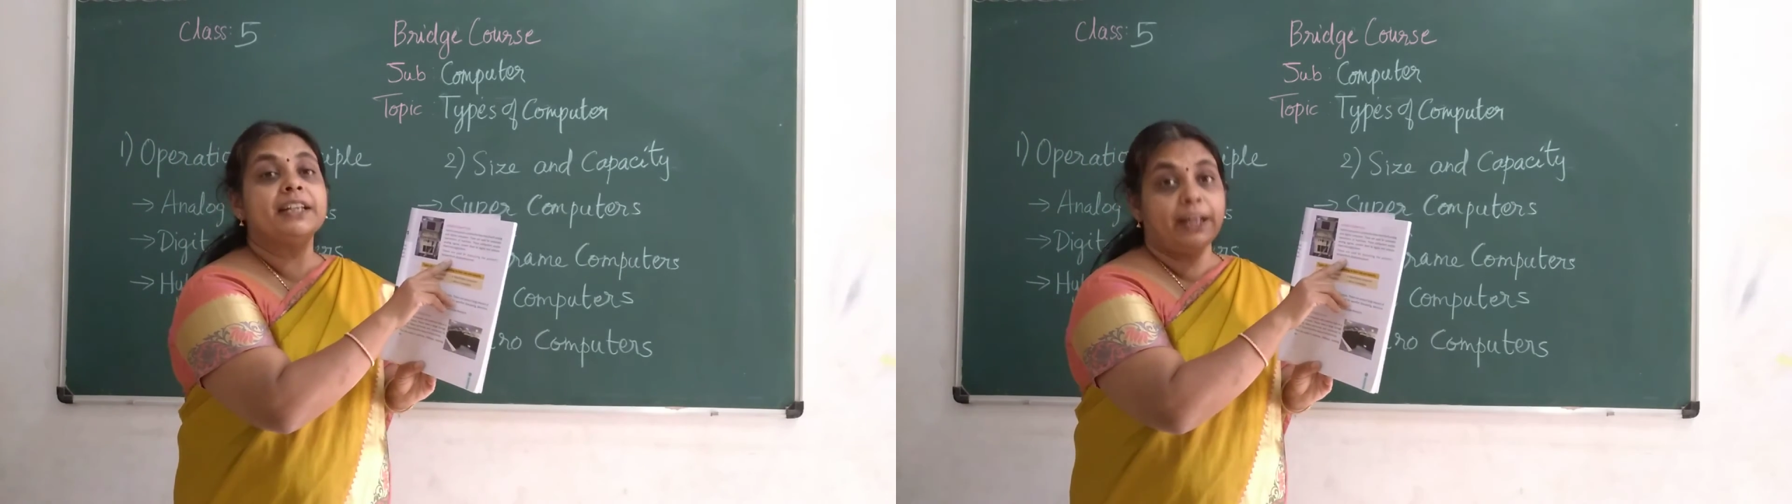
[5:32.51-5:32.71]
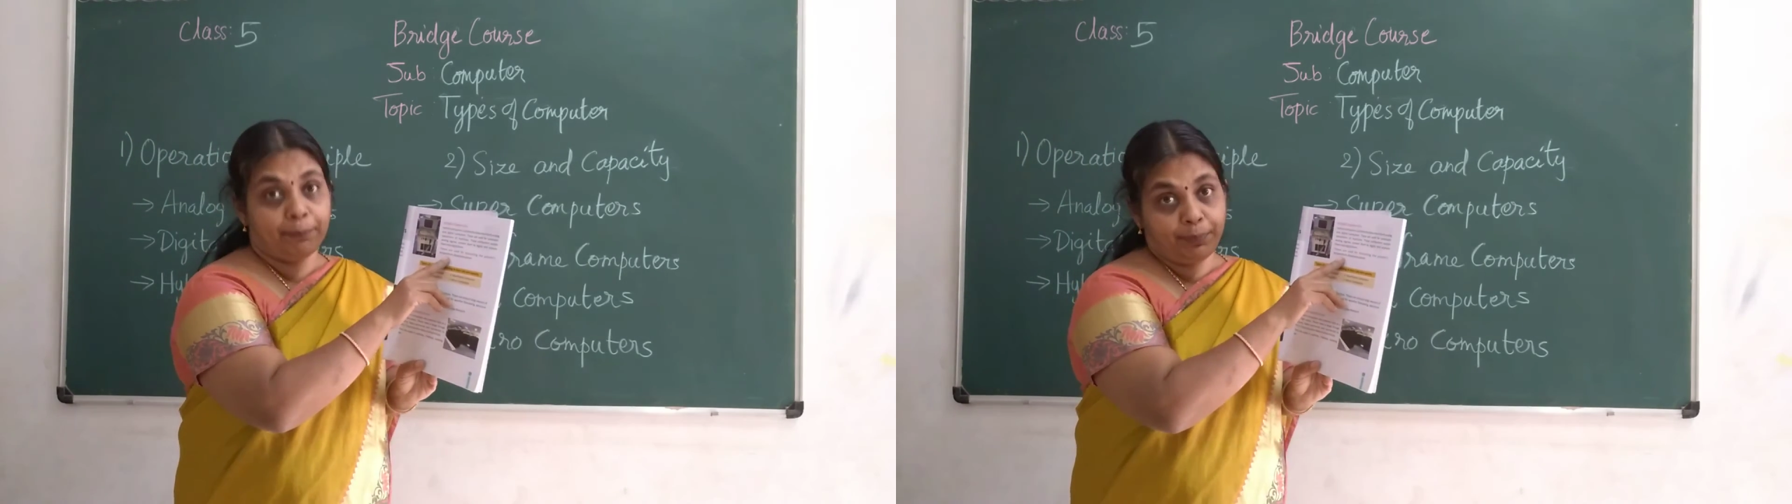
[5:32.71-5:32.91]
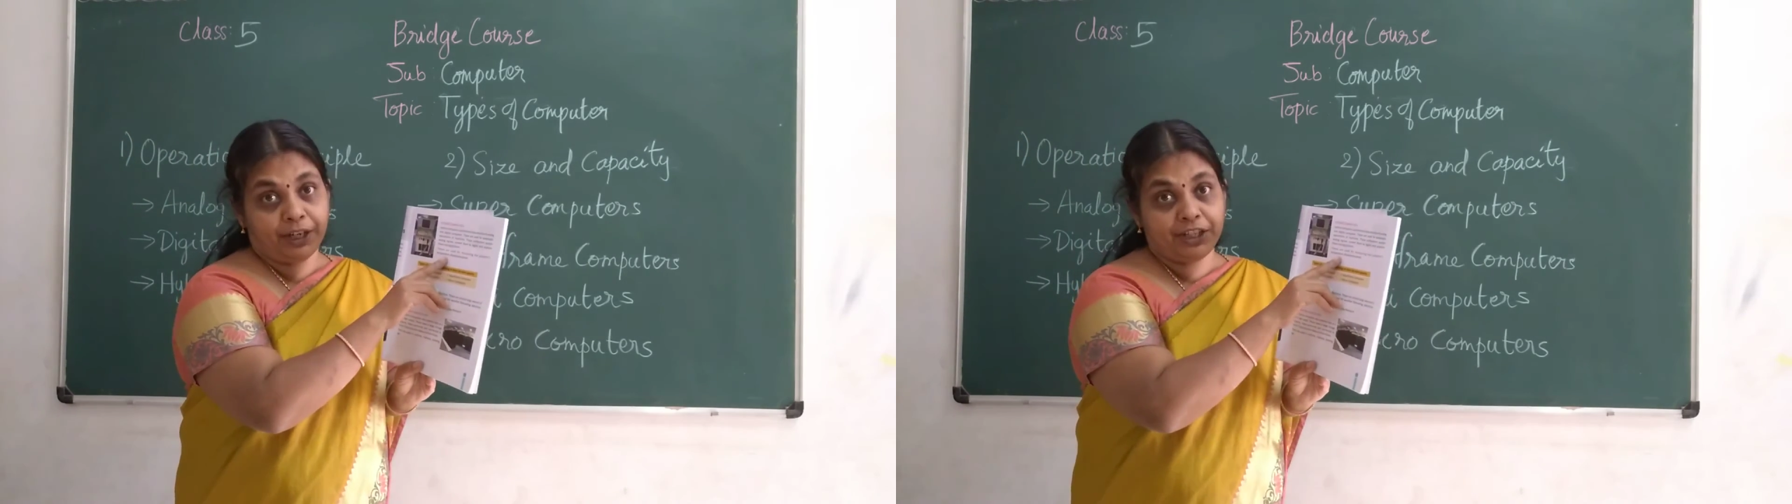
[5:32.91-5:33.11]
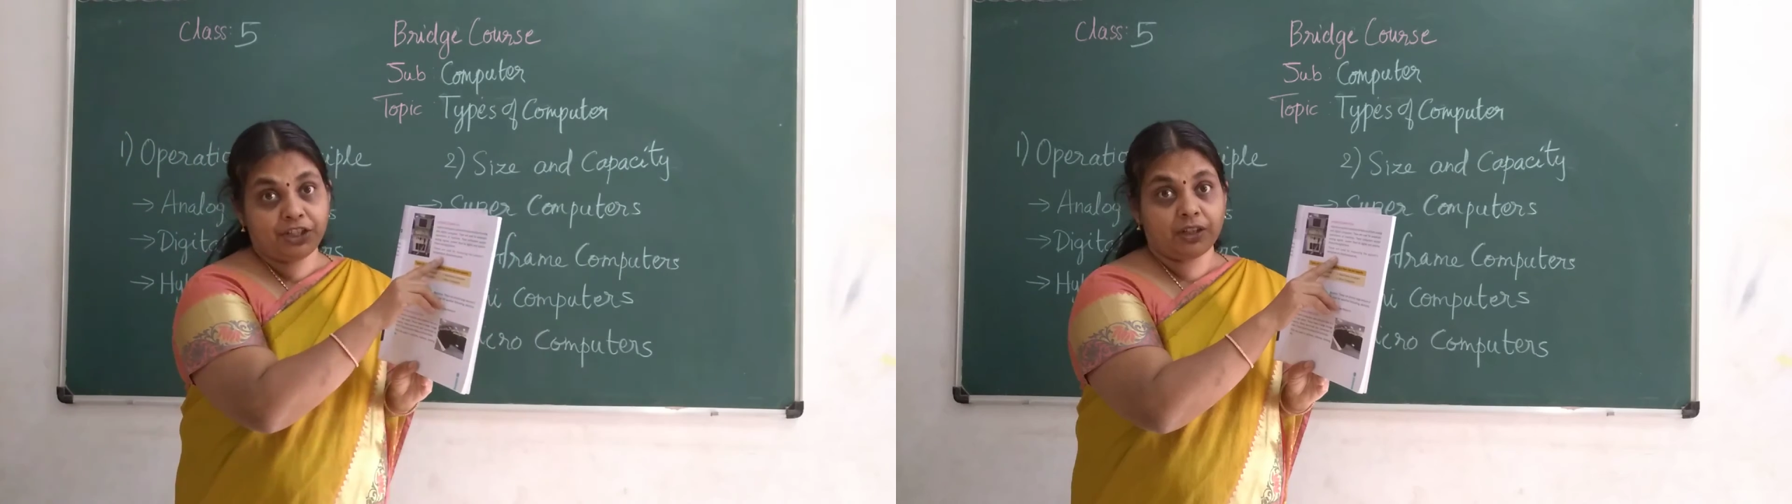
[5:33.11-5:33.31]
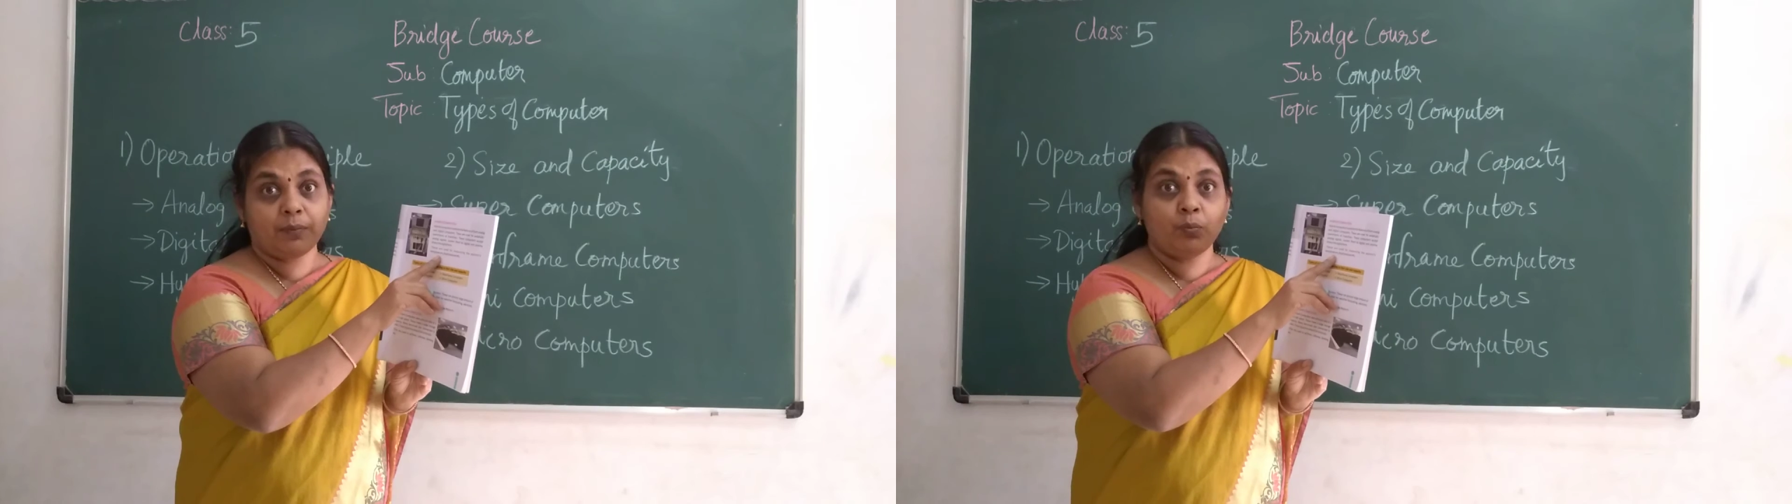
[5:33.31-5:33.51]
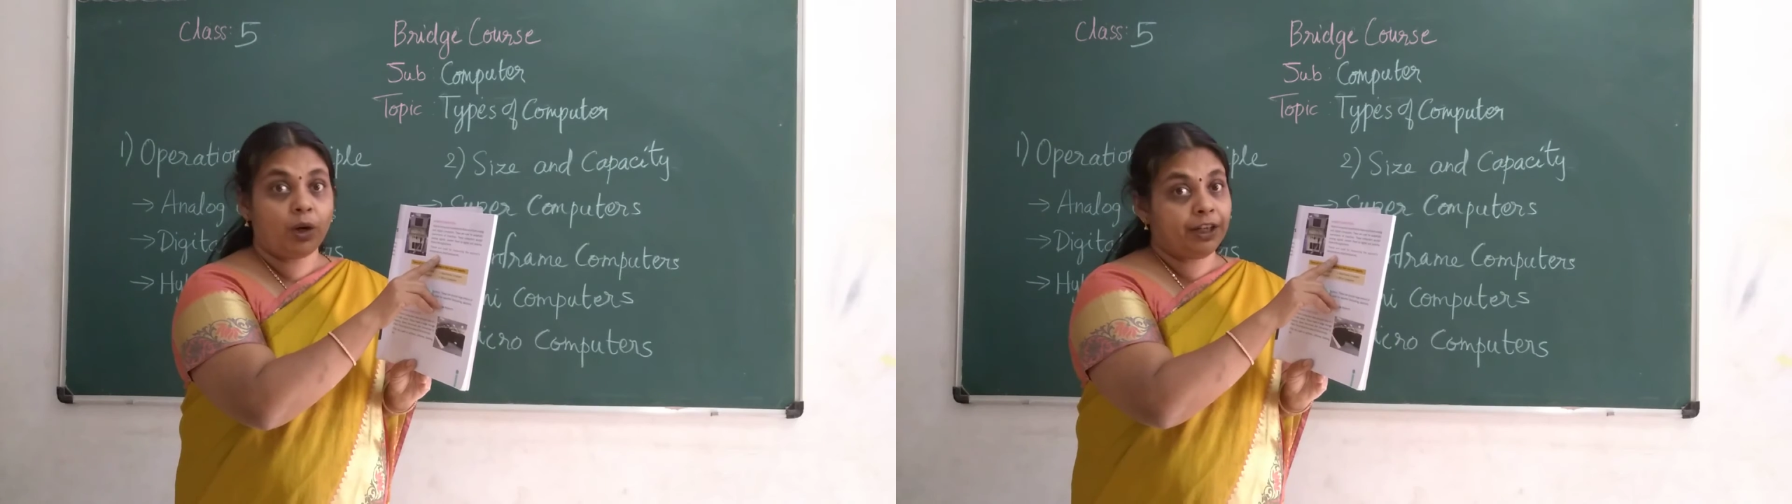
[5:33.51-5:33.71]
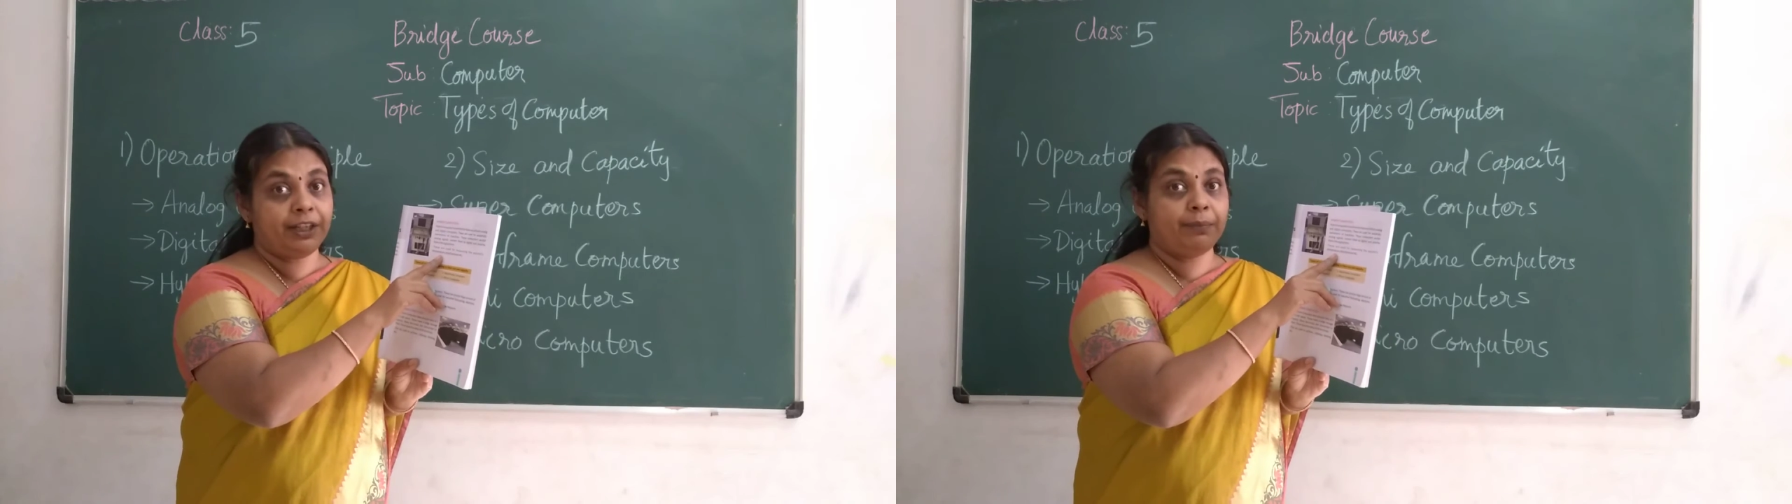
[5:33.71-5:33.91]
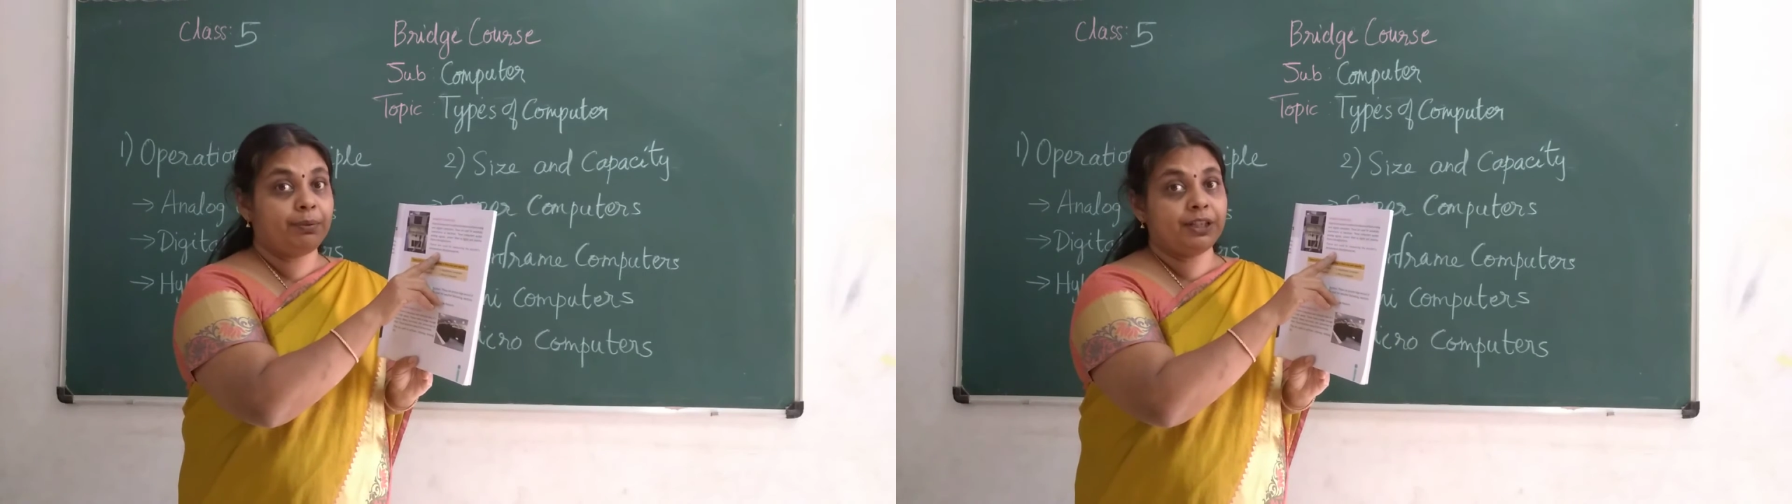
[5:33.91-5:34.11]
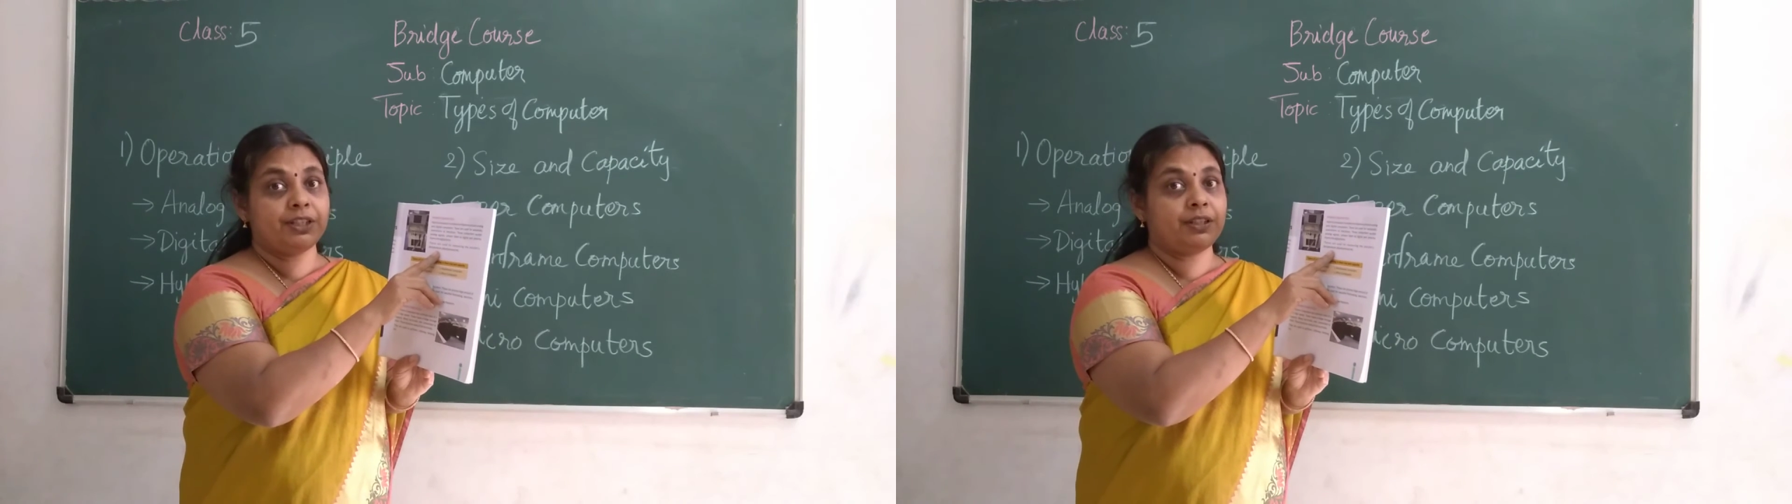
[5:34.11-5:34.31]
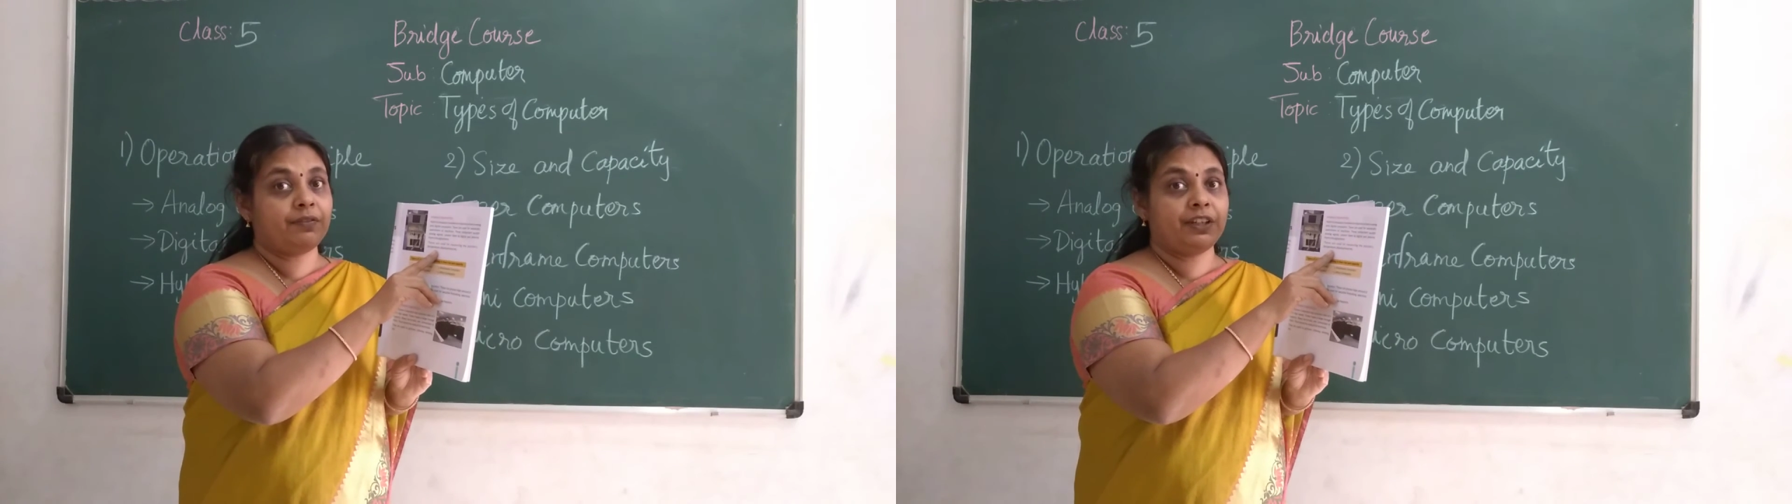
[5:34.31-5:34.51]
temperature, body
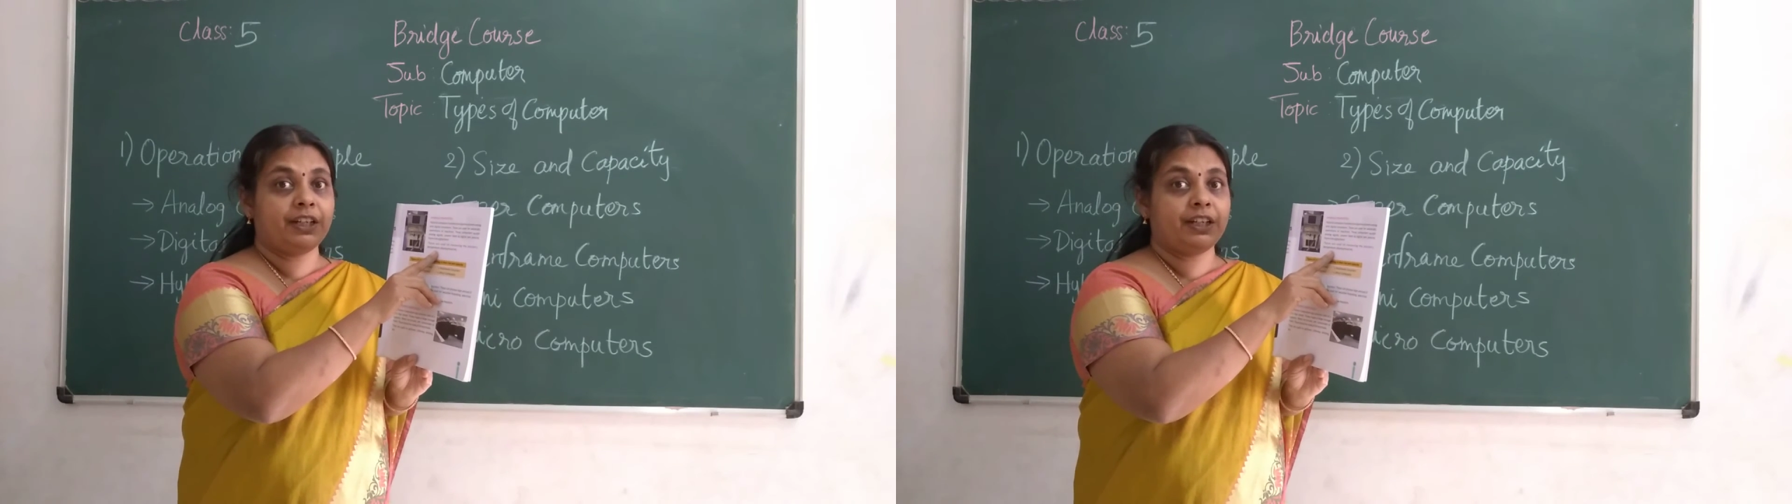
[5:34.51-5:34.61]
temperature we